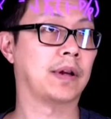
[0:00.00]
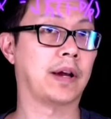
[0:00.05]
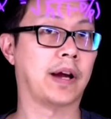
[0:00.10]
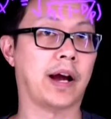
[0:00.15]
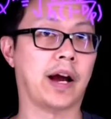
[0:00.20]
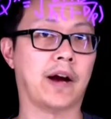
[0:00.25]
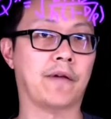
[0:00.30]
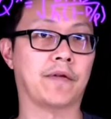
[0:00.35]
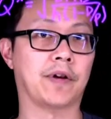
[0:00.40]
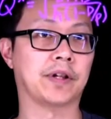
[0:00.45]

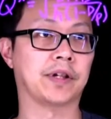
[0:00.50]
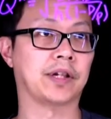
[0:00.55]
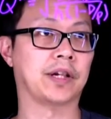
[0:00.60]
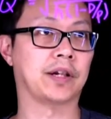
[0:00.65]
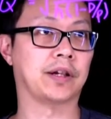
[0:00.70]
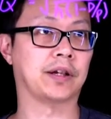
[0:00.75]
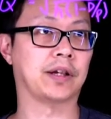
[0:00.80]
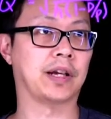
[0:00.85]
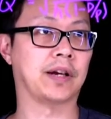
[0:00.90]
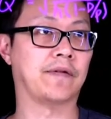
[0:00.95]

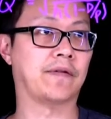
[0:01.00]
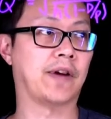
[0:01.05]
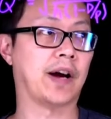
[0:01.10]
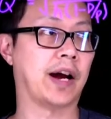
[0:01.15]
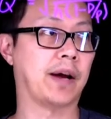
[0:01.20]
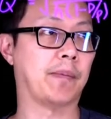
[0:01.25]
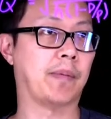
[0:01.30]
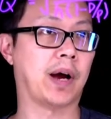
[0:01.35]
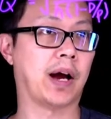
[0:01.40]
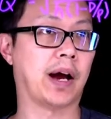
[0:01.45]
Everything
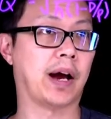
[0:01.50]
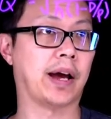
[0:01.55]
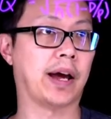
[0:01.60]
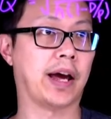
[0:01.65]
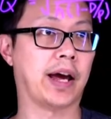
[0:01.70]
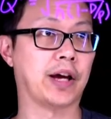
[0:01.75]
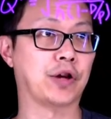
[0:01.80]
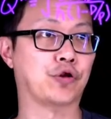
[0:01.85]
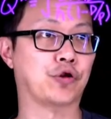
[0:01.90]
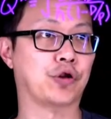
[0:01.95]
divided by
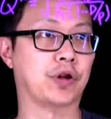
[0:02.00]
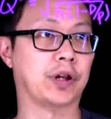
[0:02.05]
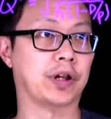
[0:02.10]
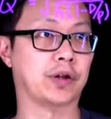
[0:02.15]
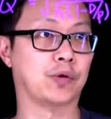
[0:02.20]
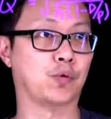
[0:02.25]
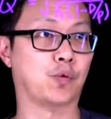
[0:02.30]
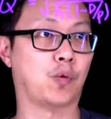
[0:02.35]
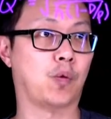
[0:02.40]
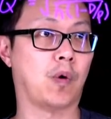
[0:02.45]
H
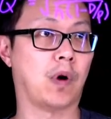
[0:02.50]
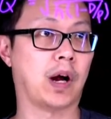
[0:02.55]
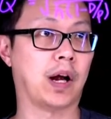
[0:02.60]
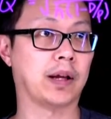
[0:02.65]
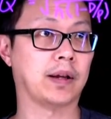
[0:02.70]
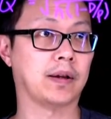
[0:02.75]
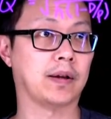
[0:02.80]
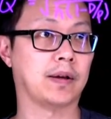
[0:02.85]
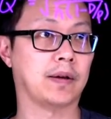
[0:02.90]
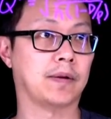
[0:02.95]
is 1.